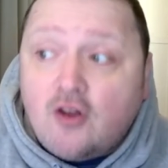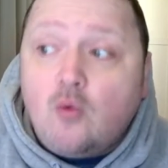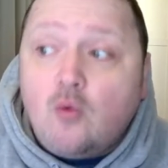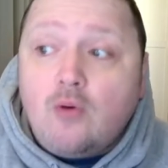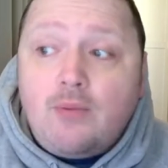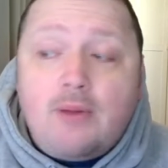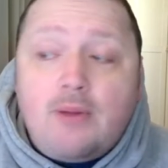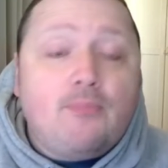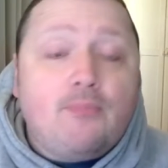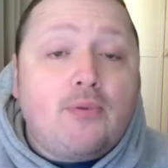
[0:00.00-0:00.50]
will
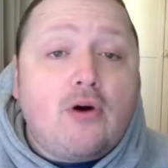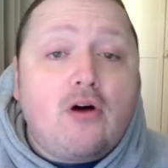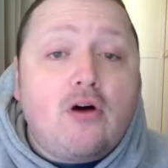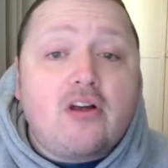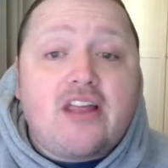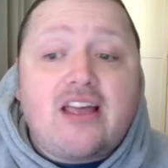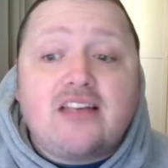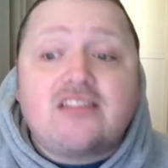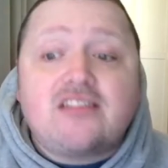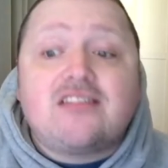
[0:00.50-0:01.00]
be
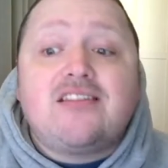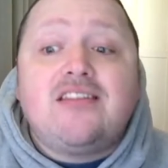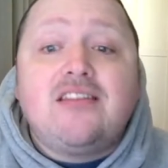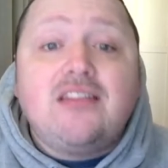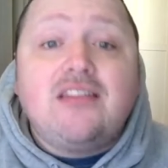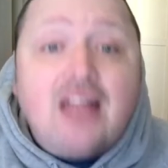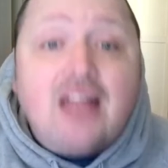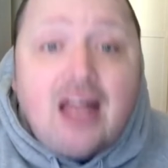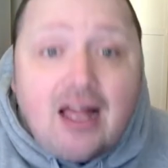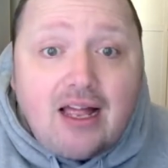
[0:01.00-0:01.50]
broadcast
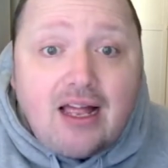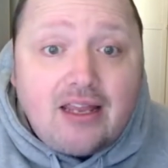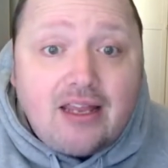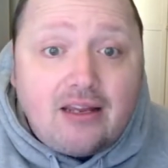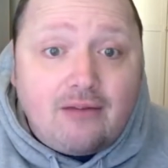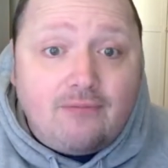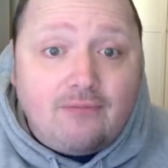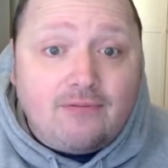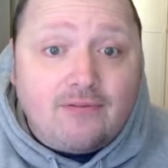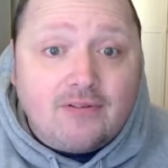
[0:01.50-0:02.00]

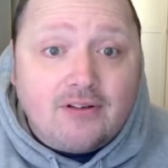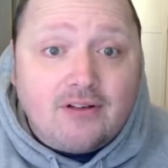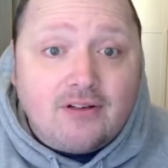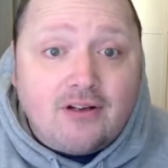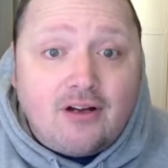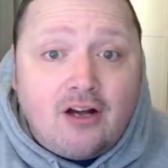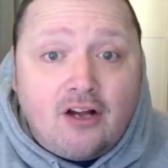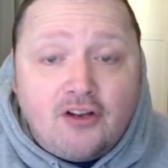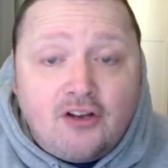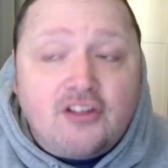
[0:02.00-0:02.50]
live
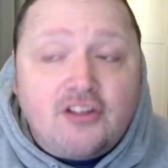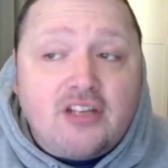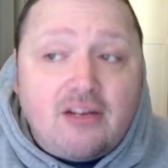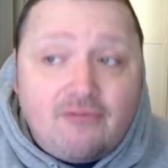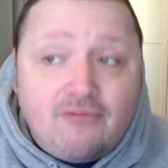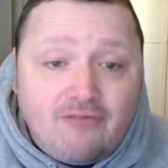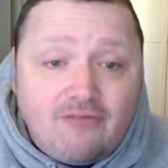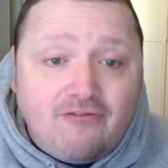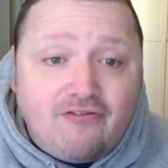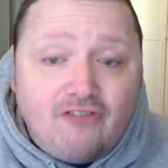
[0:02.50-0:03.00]
on
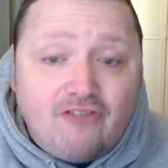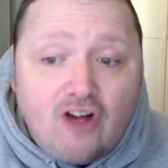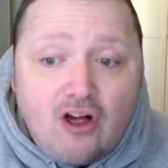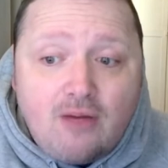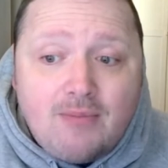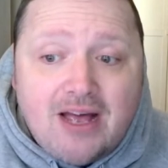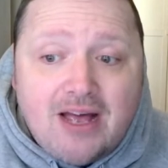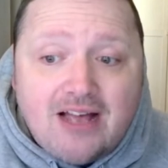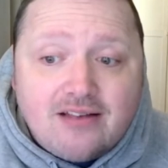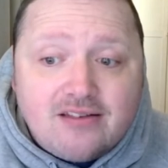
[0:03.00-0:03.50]
different
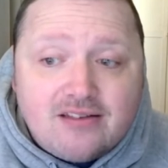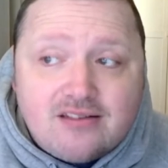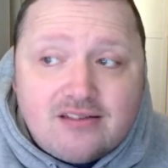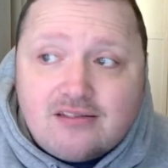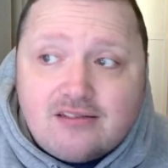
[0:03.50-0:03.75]
formats.